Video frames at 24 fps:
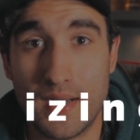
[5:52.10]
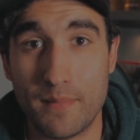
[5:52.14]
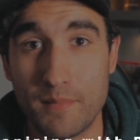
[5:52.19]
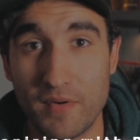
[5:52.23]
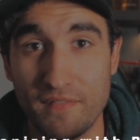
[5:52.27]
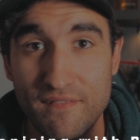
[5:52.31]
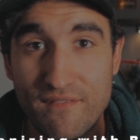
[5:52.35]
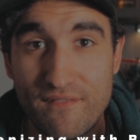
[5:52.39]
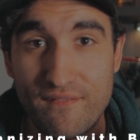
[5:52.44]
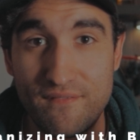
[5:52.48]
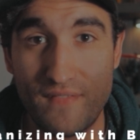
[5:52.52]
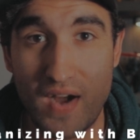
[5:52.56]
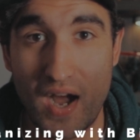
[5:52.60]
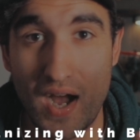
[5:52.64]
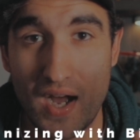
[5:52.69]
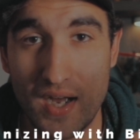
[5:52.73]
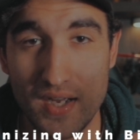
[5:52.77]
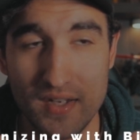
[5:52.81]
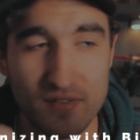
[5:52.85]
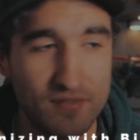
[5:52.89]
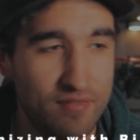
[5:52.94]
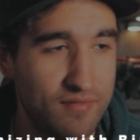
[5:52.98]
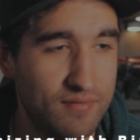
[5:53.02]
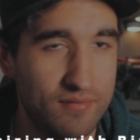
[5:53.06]
Number
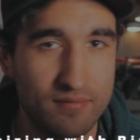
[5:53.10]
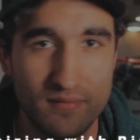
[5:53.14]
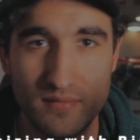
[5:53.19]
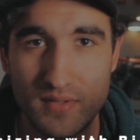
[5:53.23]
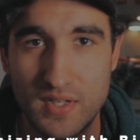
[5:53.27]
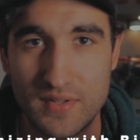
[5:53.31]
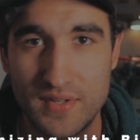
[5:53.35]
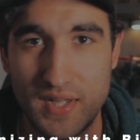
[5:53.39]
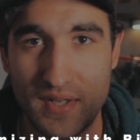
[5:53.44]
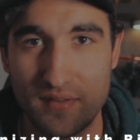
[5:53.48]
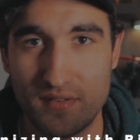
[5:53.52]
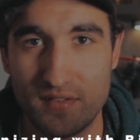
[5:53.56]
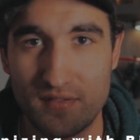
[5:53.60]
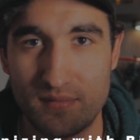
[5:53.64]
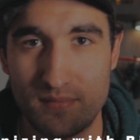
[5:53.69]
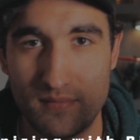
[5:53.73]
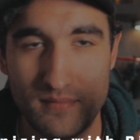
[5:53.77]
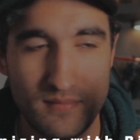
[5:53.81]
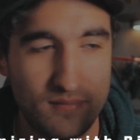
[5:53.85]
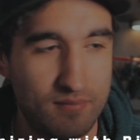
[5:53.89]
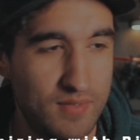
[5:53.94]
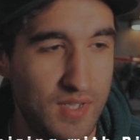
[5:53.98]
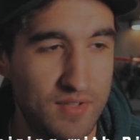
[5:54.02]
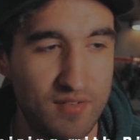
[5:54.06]
5, well, that's
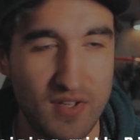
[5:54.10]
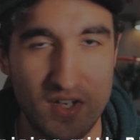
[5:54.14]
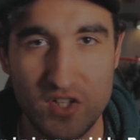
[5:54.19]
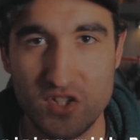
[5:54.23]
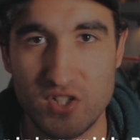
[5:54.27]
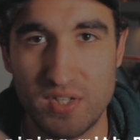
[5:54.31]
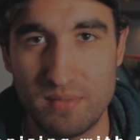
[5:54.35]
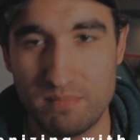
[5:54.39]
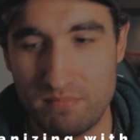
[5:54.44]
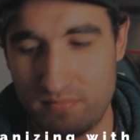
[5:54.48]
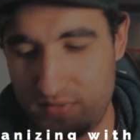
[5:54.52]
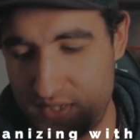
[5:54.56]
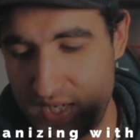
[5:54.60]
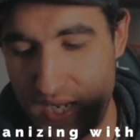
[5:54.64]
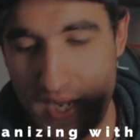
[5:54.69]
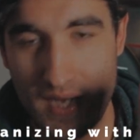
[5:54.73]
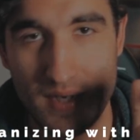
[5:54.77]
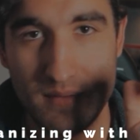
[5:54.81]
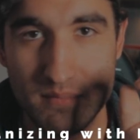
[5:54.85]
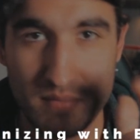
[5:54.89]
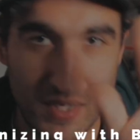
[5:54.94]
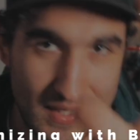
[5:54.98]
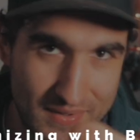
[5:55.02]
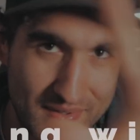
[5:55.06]
actually
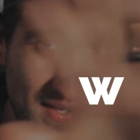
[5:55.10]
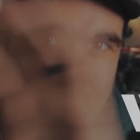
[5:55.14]
10, but